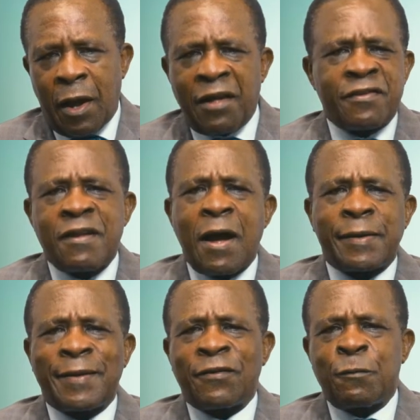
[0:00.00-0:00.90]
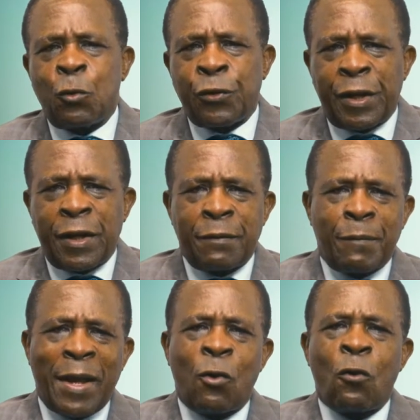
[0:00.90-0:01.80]
I start this morning
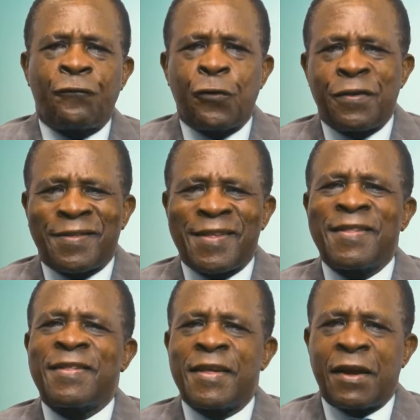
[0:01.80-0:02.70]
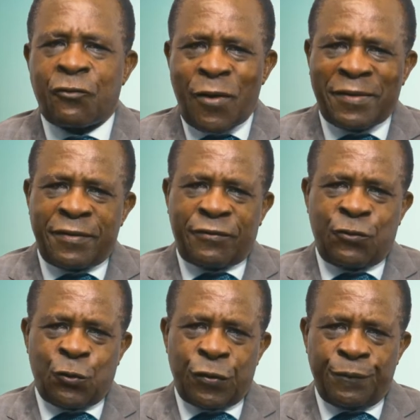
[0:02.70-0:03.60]
by offering sincere
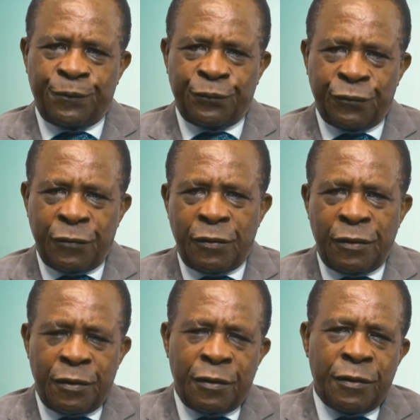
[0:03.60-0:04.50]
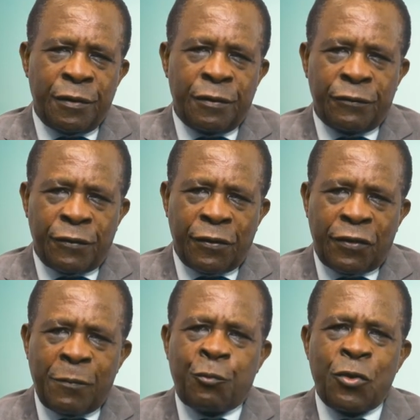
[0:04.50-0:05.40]
gratitude to the
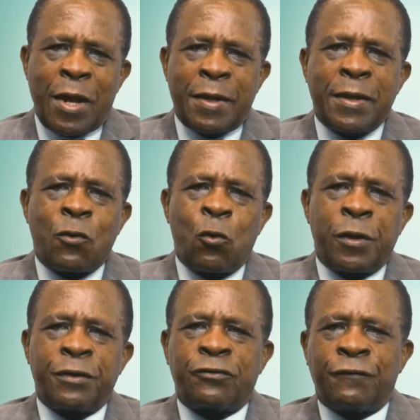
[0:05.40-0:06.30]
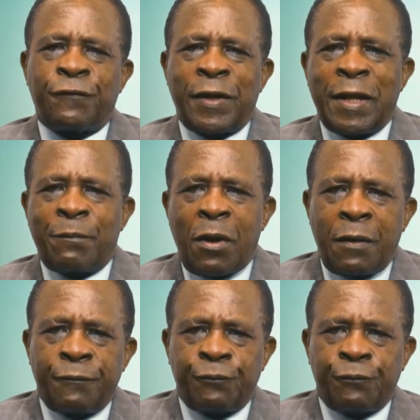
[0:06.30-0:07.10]
Cipriani College of Labor